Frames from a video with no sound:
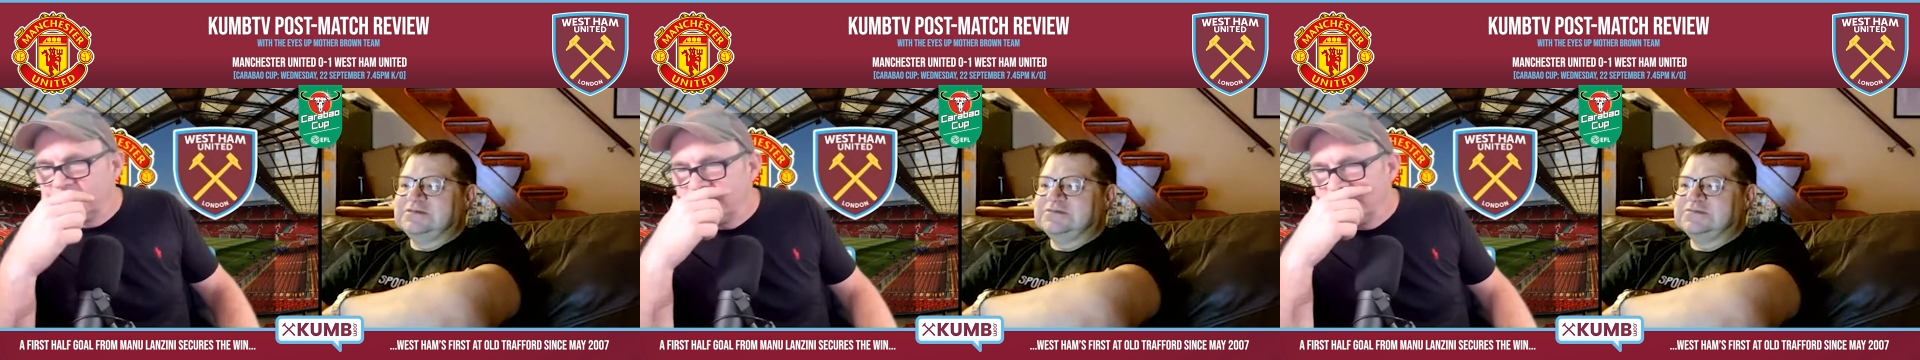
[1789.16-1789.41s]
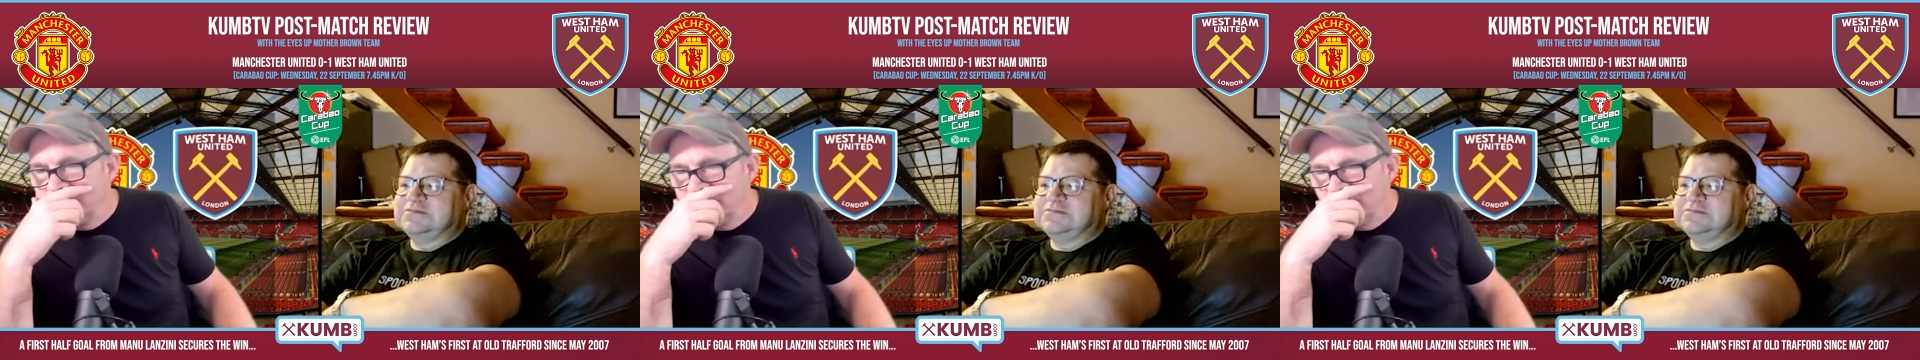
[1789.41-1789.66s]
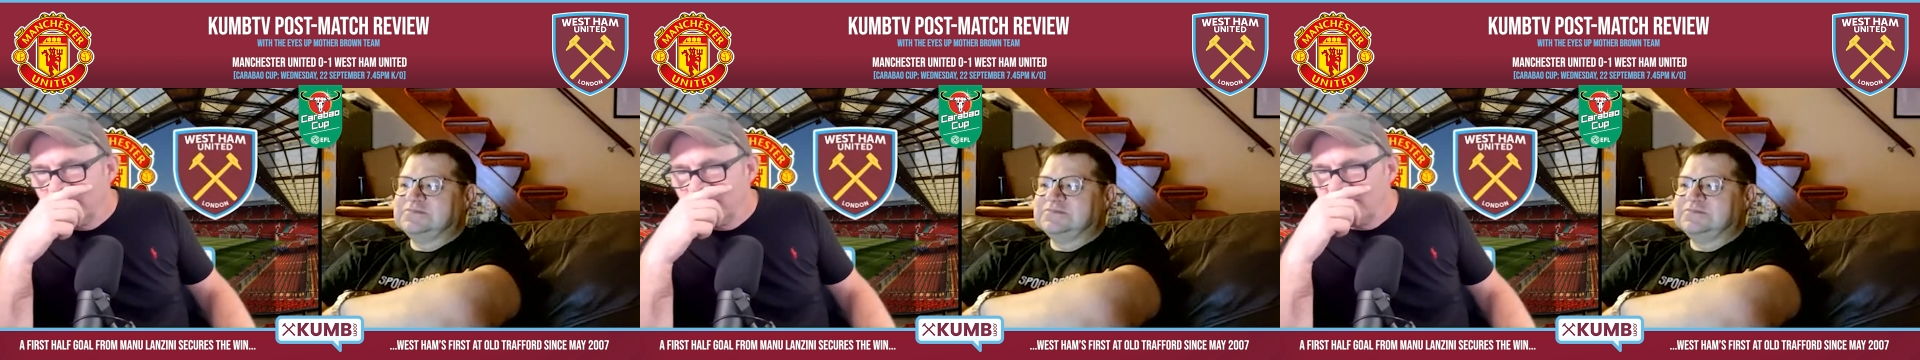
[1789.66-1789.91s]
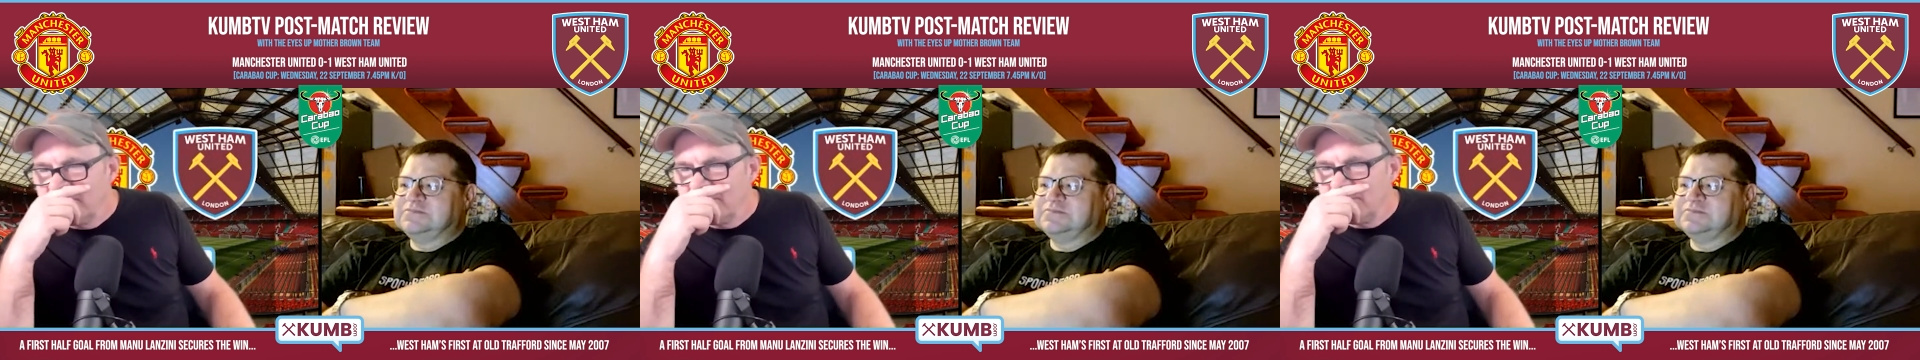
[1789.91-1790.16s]

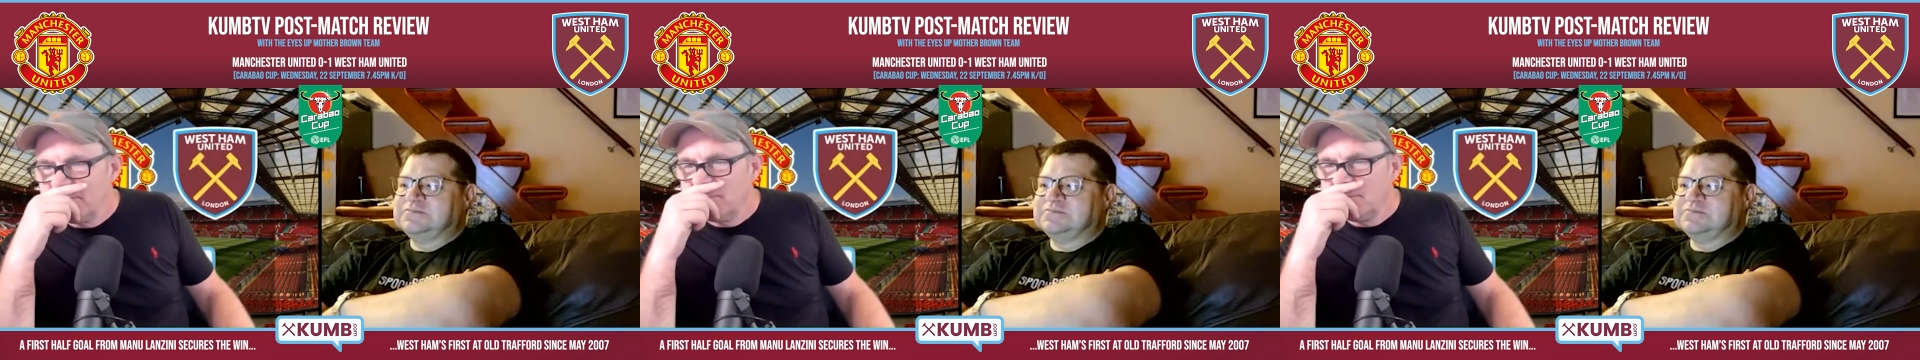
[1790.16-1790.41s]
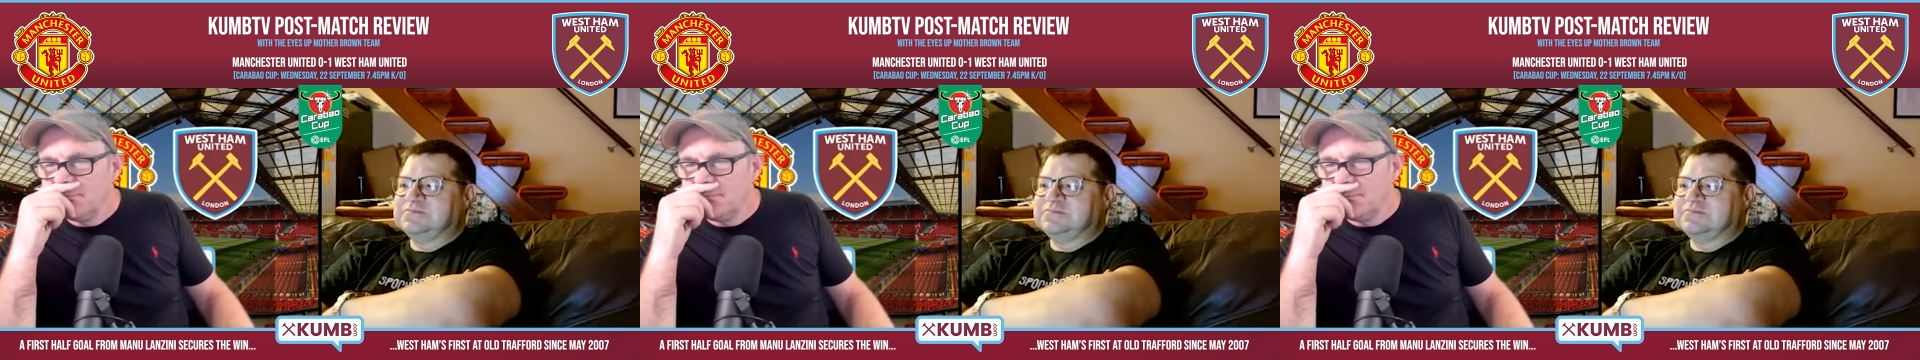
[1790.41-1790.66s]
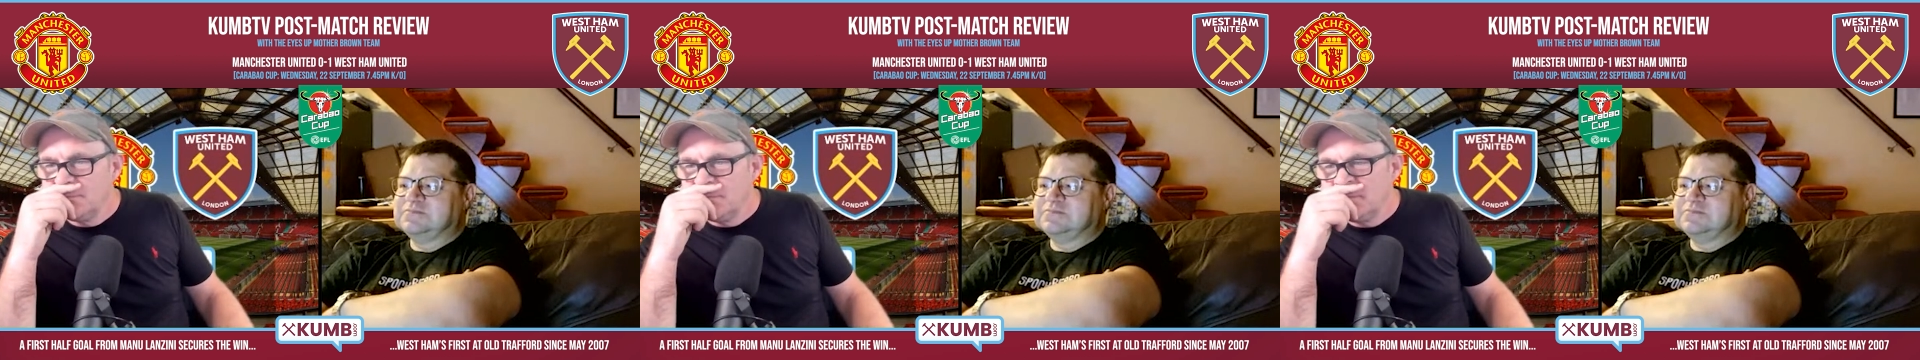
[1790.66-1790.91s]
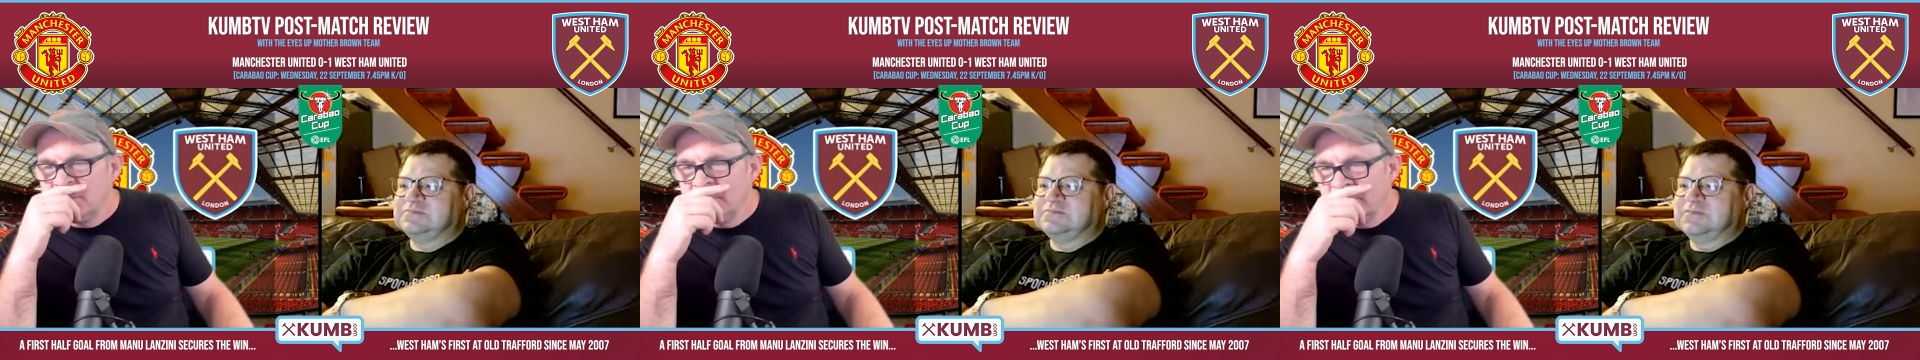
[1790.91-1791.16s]

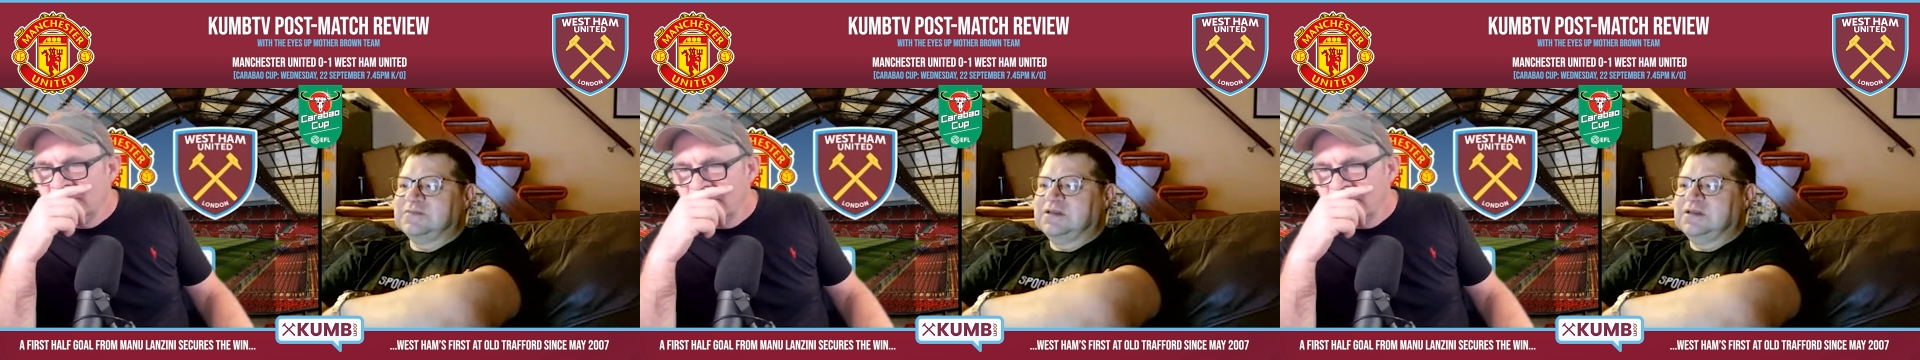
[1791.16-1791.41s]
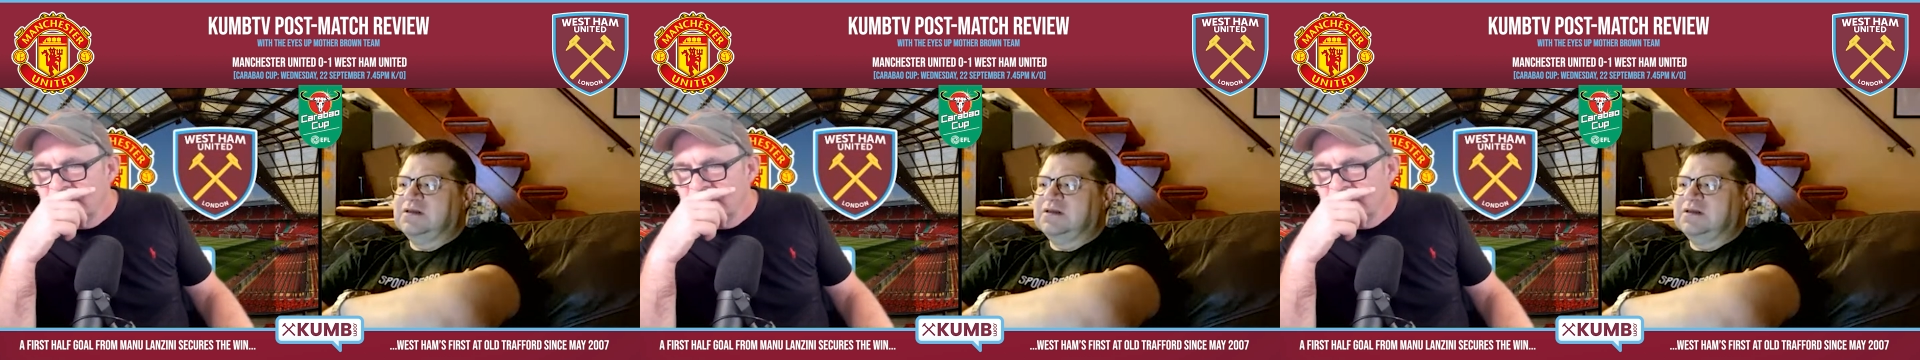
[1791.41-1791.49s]
(no one is talking)